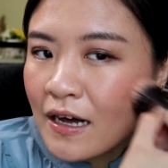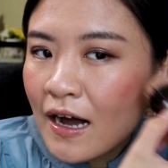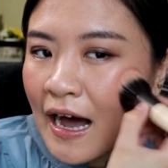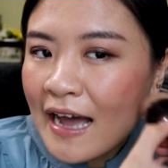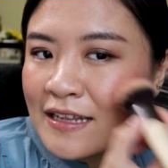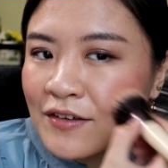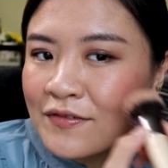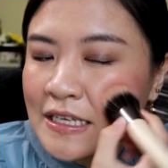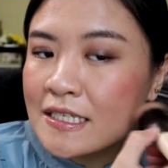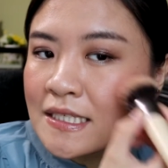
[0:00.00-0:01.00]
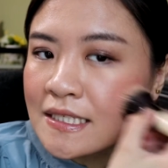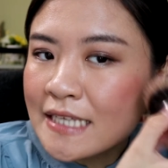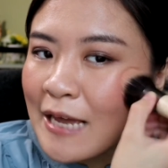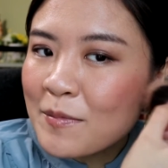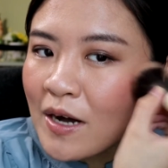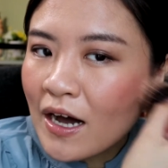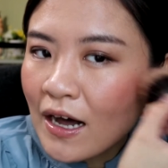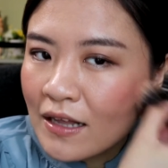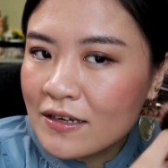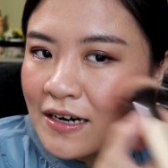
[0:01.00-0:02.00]
kind of the same
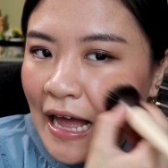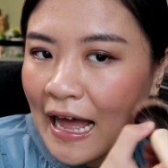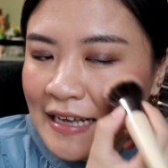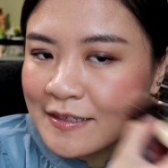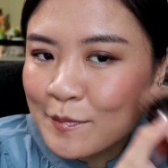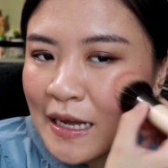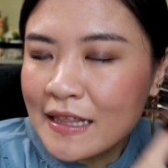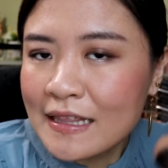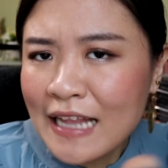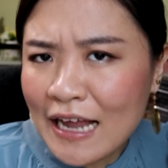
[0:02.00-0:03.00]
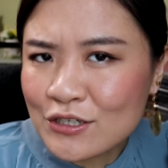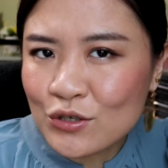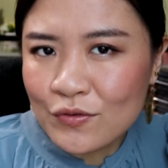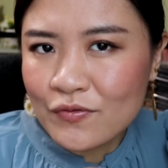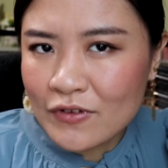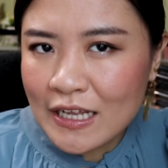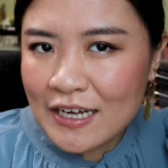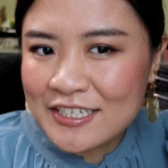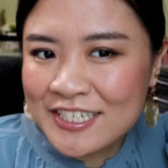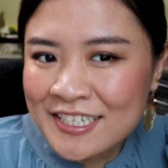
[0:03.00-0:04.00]
color as my natural
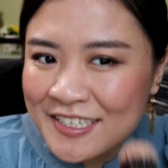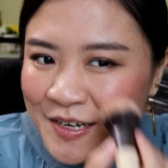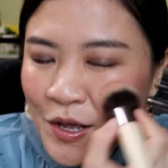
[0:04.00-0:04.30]
flush.